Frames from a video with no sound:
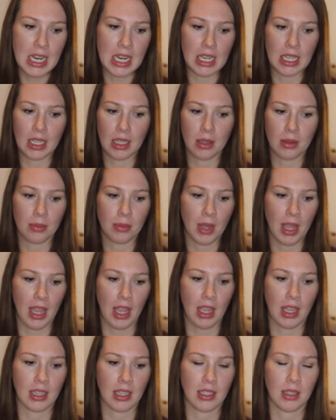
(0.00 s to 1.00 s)

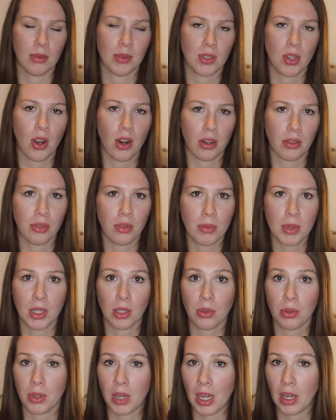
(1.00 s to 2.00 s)
and it was hard for me to
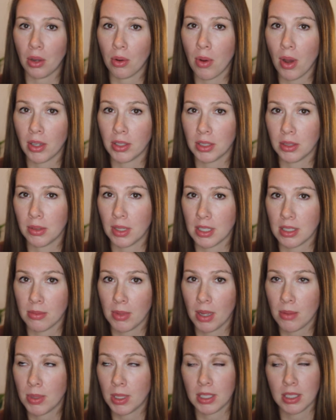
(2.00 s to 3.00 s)
create a quality
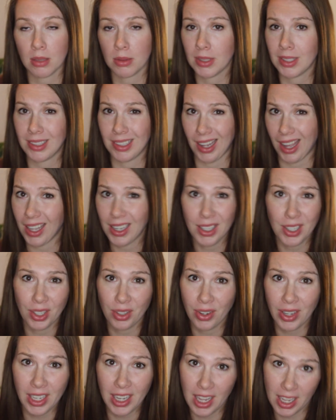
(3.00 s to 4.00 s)
resume because I was not in a
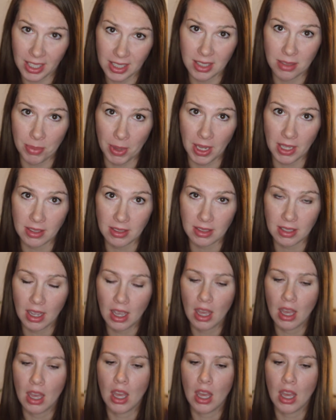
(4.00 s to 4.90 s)
great headspace.